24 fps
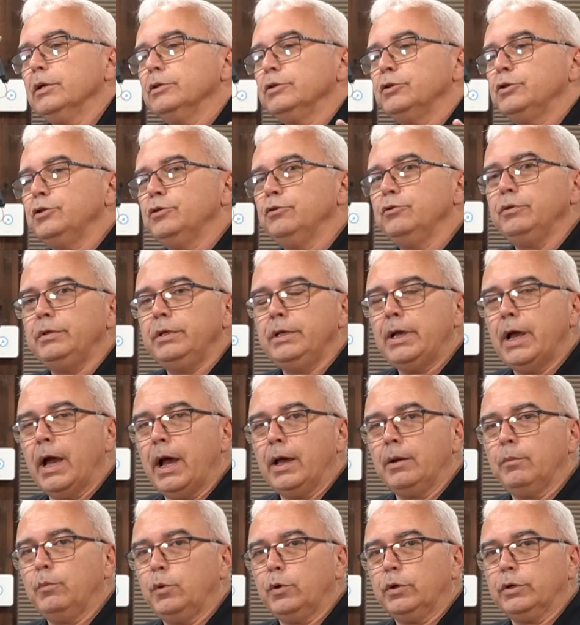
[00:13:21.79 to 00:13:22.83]
to the
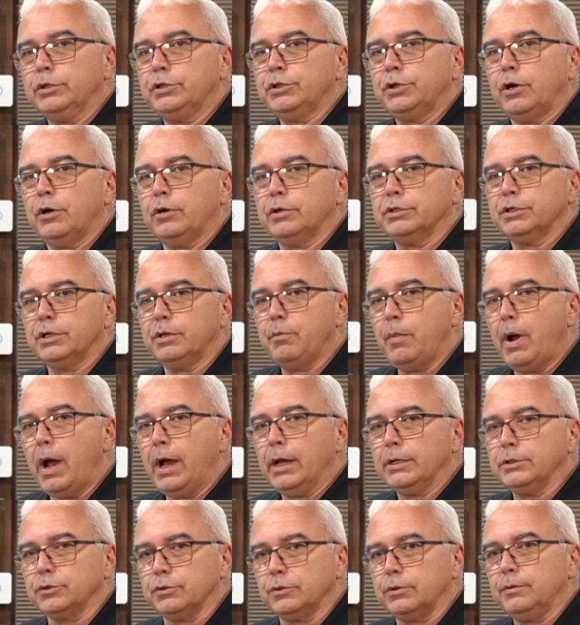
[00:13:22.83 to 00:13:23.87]
onboard charging
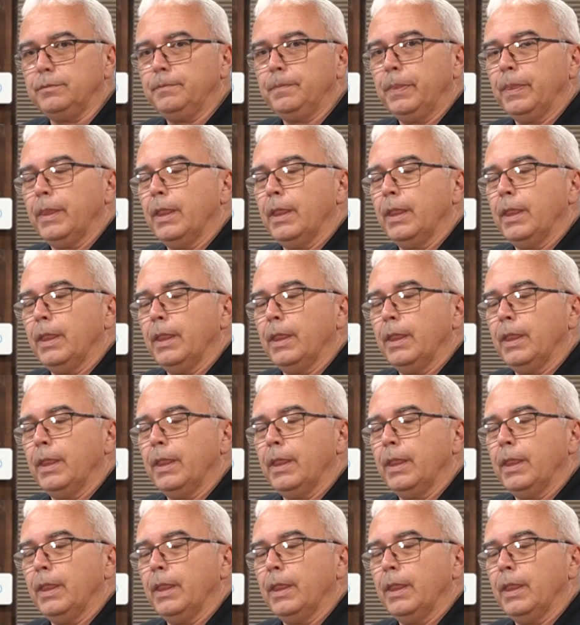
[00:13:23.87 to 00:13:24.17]
module.